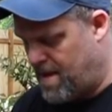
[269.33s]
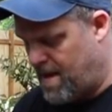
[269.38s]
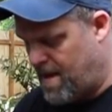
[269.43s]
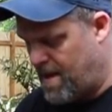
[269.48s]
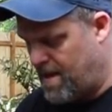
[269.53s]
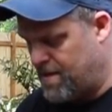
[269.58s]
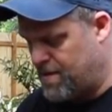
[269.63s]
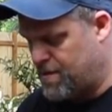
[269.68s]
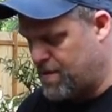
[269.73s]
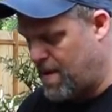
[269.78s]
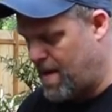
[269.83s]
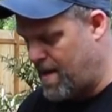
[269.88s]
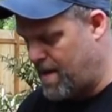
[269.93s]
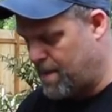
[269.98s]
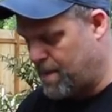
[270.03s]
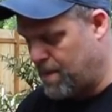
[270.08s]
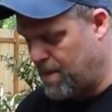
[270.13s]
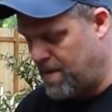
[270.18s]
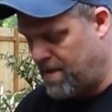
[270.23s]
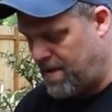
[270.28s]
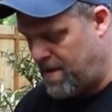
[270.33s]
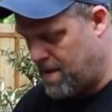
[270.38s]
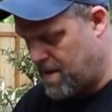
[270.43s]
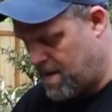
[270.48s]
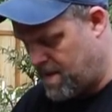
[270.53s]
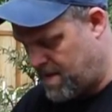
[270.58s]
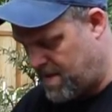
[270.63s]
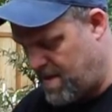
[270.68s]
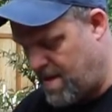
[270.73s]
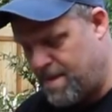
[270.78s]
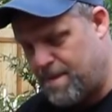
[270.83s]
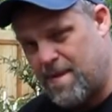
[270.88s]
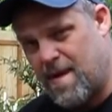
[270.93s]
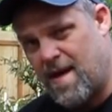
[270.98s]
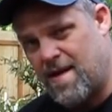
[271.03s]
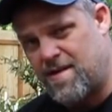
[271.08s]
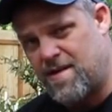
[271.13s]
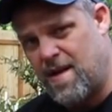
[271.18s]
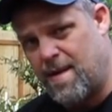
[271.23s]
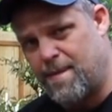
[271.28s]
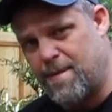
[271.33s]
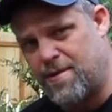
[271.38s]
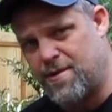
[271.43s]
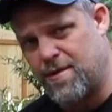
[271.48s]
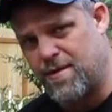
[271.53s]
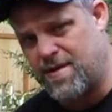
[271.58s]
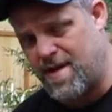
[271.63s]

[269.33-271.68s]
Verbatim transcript: and trying really hard to keep that temperature